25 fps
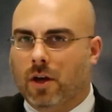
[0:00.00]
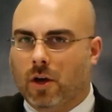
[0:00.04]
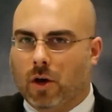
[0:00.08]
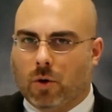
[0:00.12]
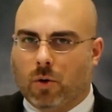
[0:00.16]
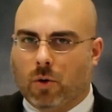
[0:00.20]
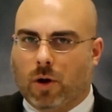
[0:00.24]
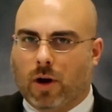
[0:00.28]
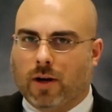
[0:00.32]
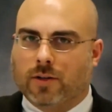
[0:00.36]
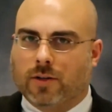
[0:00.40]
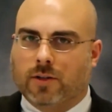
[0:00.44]

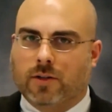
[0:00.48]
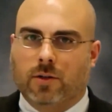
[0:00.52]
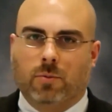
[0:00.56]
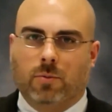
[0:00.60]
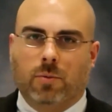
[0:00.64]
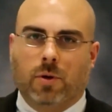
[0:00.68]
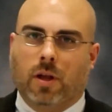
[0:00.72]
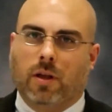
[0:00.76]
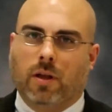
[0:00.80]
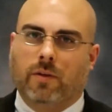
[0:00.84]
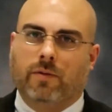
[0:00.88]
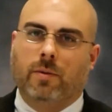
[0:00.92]
across
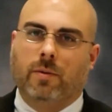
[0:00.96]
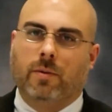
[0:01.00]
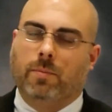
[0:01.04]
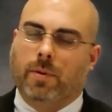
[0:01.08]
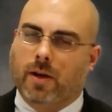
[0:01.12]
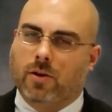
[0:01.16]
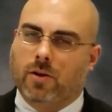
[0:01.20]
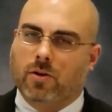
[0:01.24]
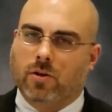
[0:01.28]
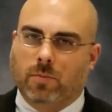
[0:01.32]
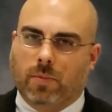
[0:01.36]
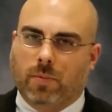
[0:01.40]
the relevant
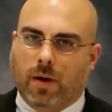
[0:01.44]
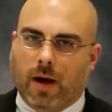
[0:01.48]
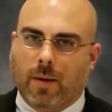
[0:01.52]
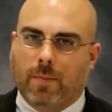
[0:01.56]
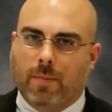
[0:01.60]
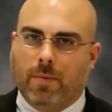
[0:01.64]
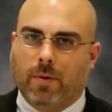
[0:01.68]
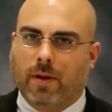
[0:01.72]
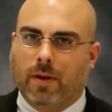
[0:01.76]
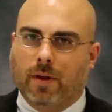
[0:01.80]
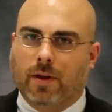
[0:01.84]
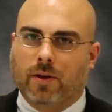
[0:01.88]
patient
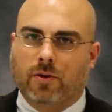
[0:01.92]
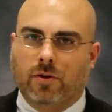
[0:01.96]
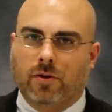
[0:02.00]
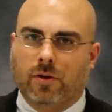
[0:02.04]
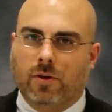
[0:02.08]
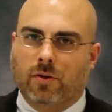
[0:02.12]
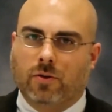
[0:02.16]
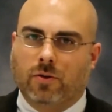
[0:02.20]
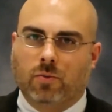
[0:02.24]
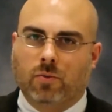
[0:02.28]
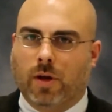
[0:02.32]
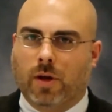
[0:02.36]

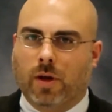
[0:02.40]
populations,